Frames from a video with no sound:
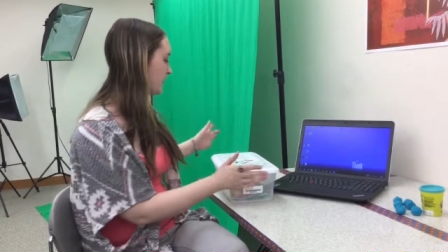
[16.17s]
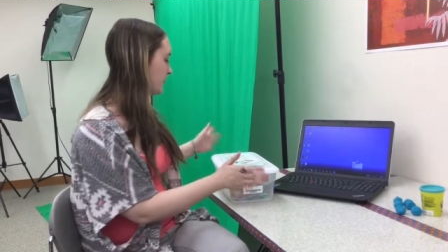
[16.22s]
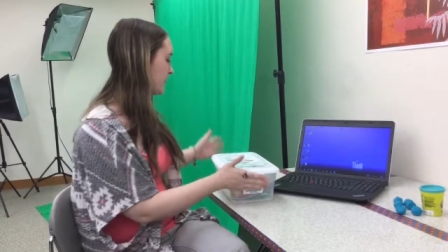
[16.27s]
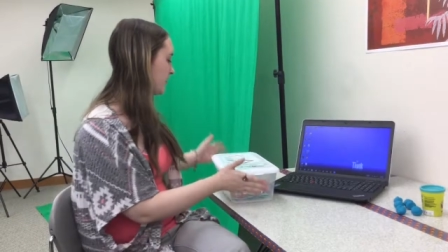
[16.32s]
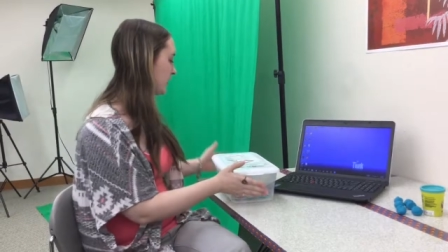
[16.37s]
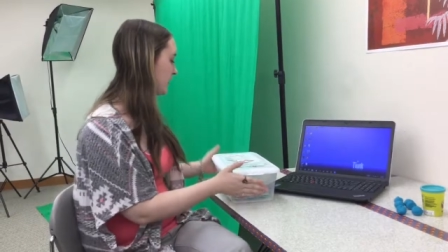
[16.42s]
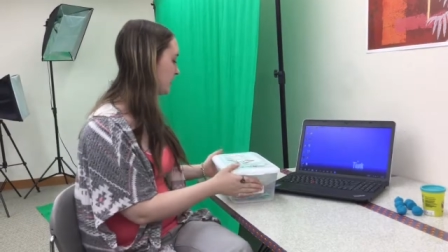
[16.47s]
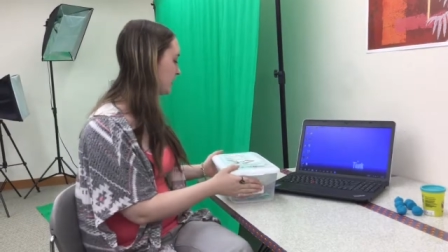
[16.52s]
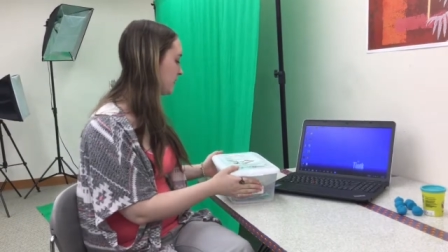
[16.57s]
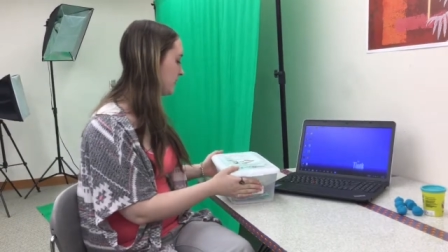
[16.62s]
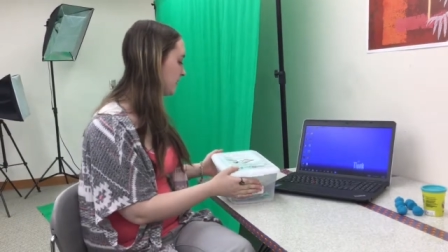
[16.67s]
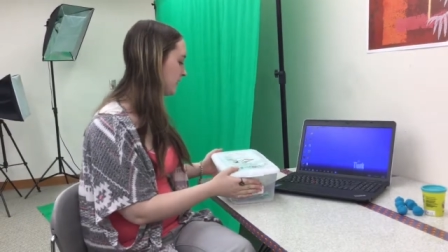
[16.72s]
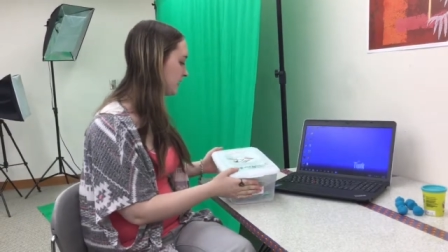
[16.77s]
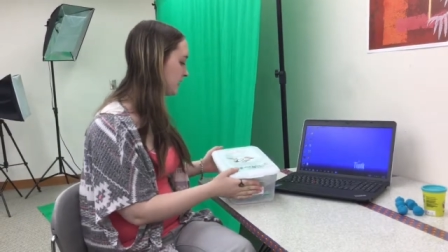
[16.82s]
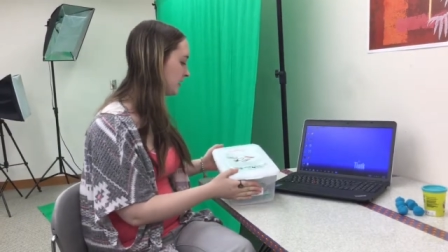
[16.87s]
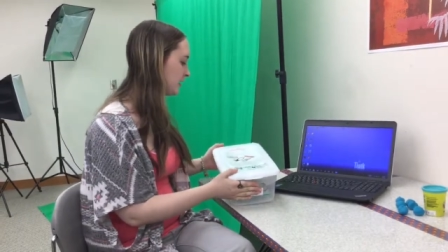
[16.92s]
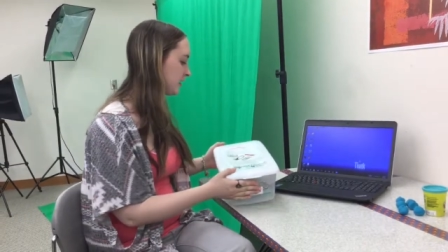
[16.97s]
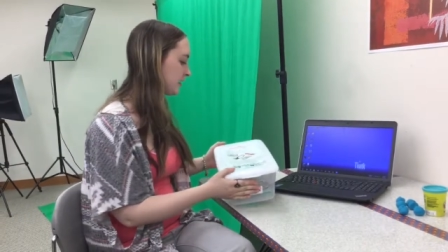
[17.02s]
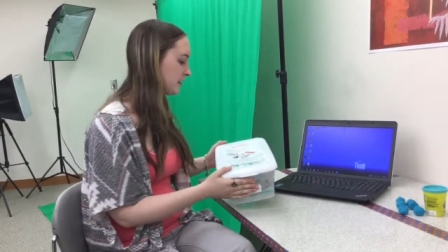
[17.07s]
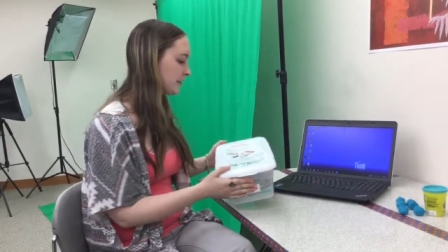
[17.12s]
The Makey
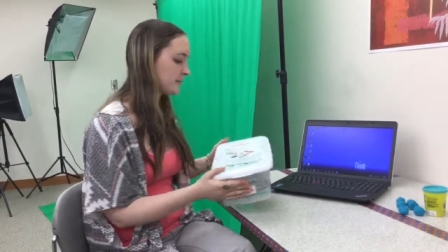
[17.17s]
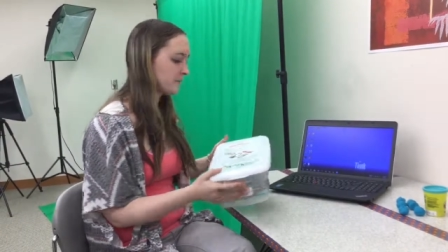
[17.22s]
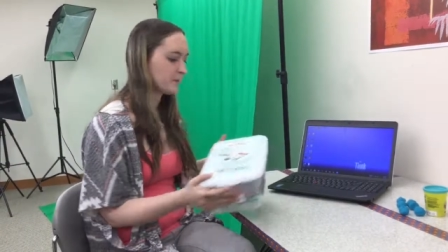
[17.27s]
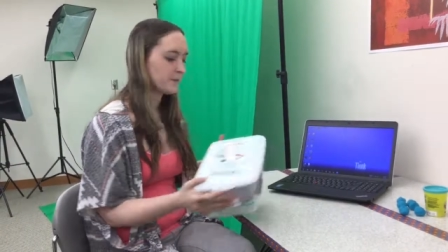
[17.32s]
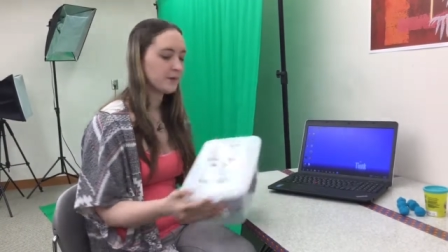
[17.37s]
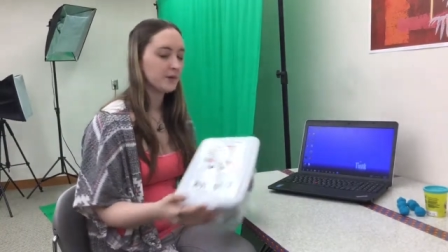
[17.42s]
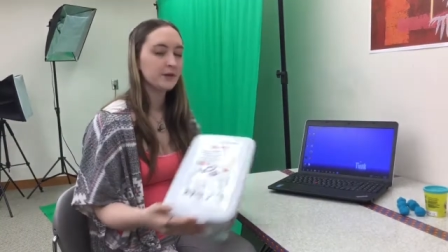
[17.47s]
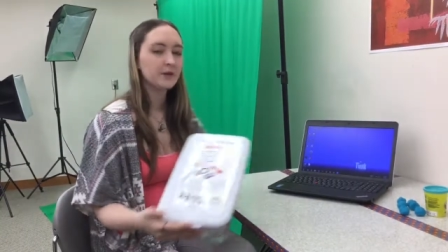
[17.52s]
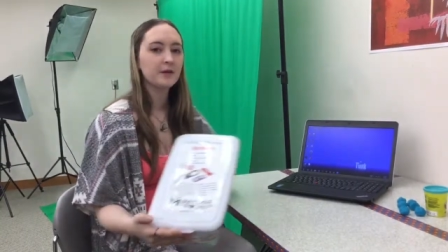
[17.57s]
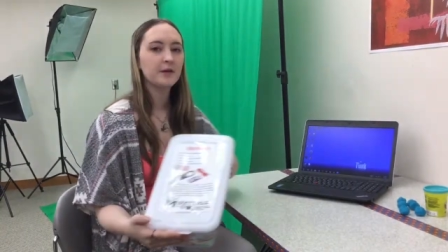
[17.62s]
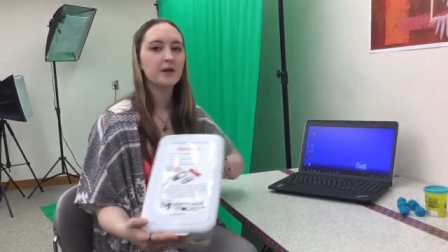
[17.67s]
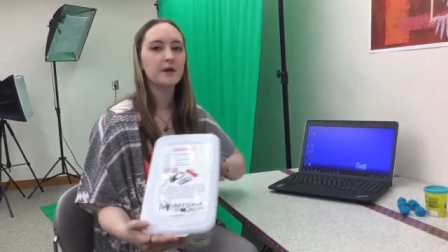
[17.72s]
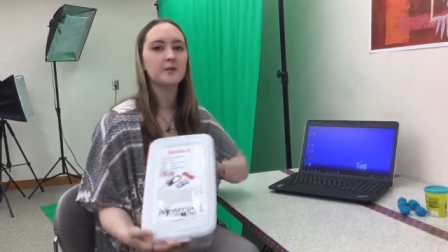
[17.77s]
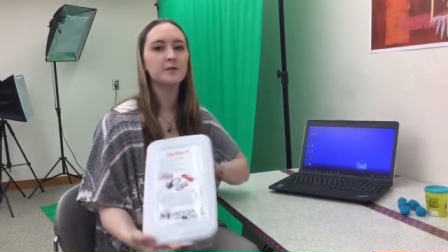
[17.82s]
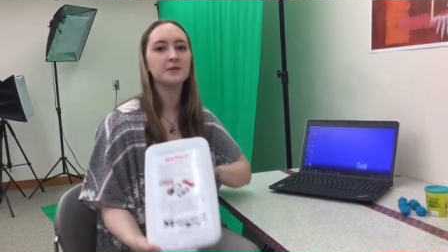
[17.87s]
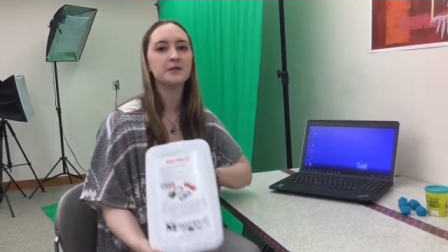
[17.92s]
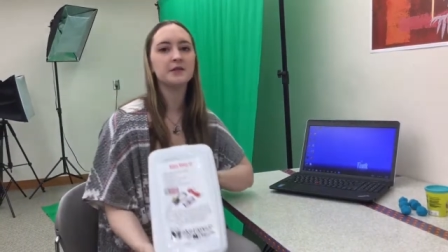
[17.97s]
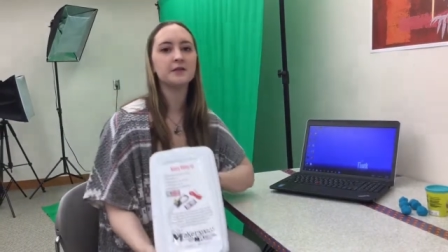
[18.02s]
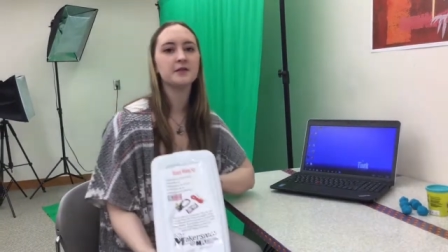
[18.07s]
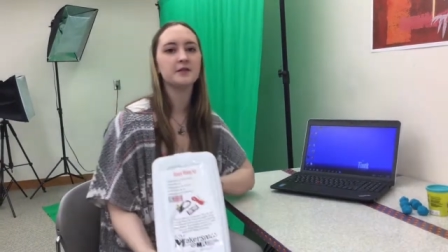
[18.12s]
Makey Kit
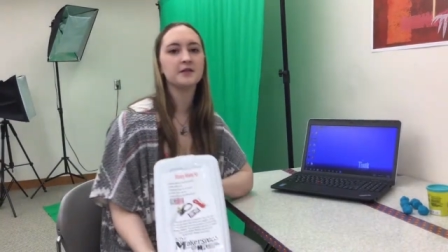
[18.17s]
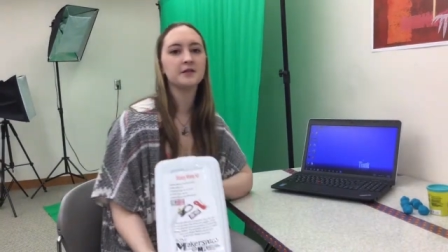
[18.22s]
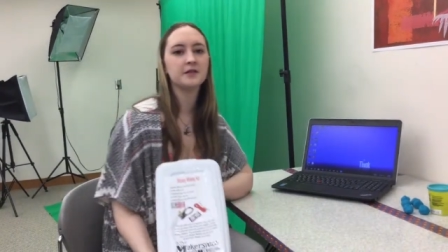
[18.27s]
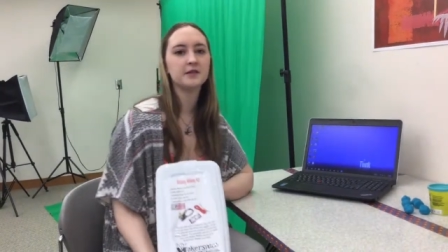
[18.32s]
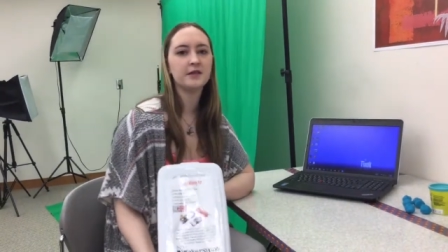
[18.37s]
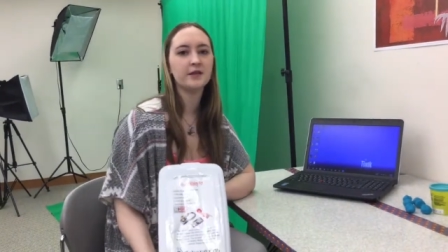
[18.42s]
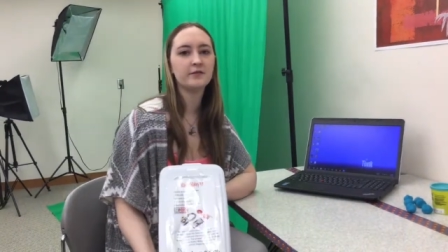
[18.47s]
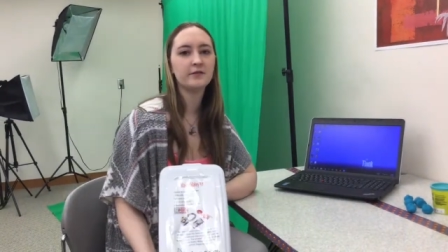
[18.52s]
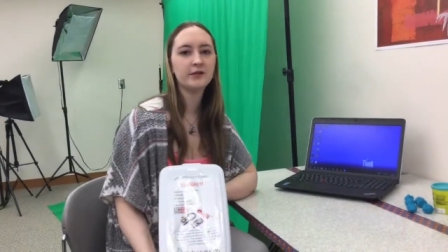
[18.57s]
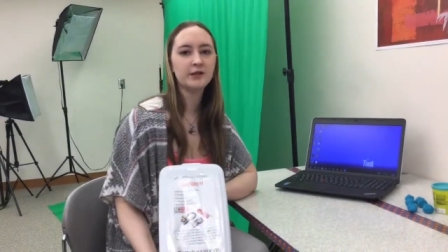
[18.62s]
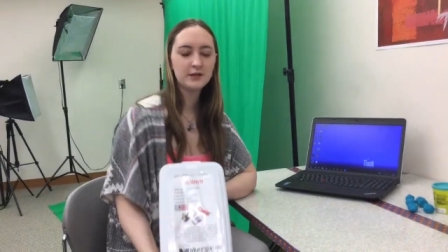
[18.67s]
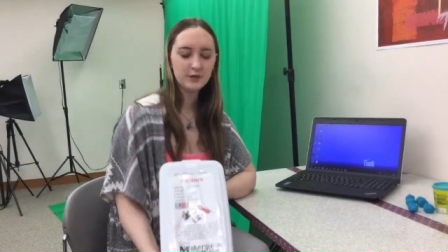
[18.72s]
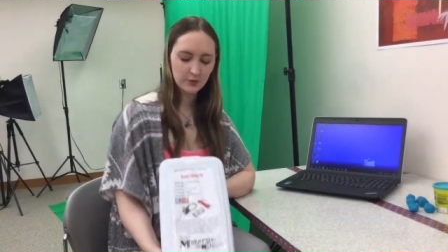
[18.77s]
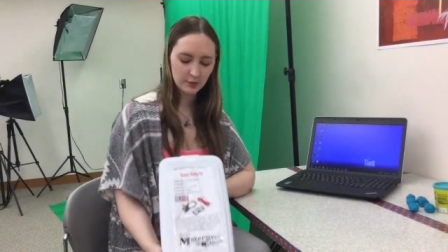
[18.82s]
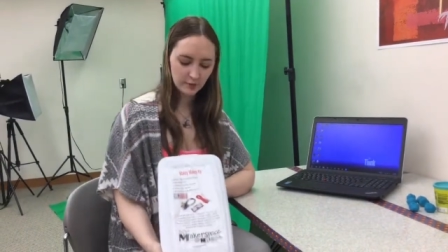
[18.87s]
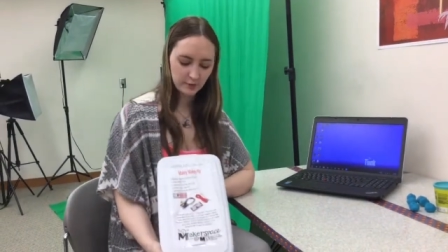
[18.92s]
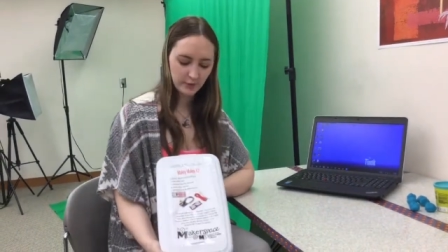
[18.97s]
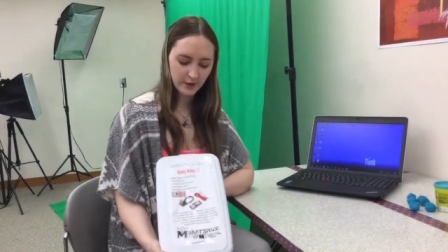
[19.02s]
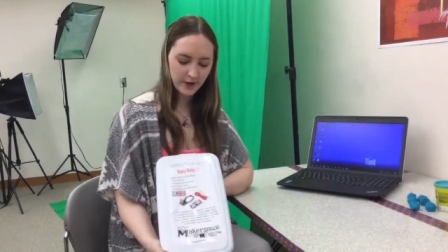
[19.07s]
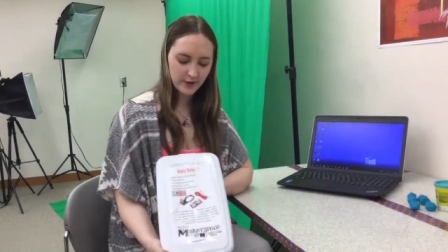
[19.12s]
comes in this lovely
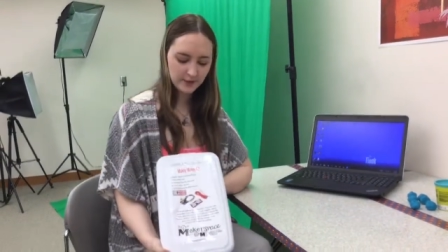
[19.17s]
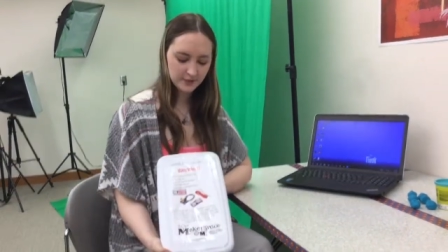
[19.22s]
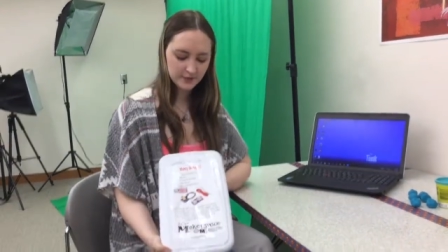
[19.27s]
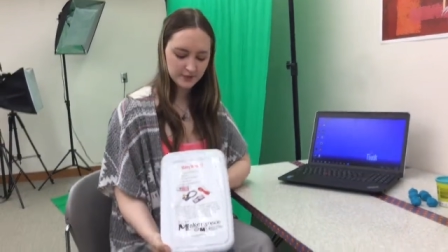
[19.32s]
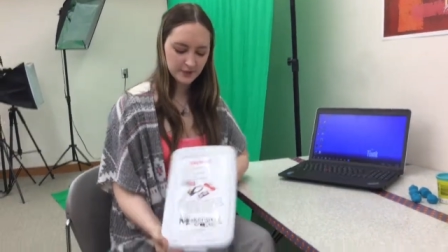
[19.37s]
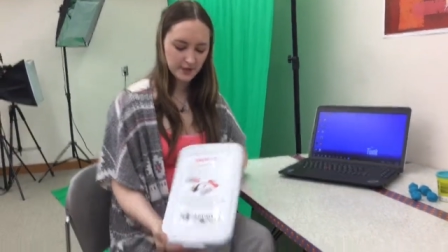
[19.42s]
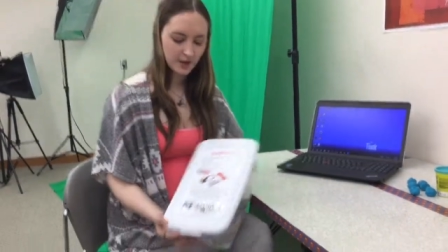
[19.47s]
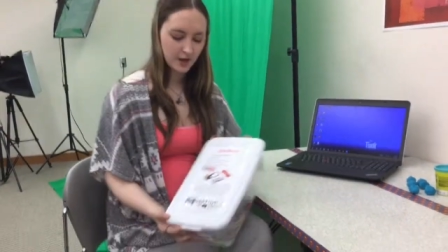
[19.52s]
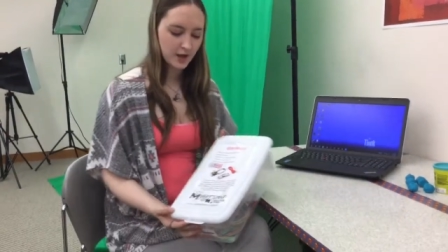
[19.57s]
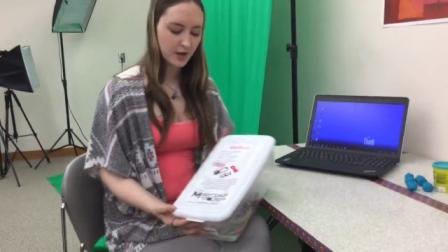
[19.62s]
tote box.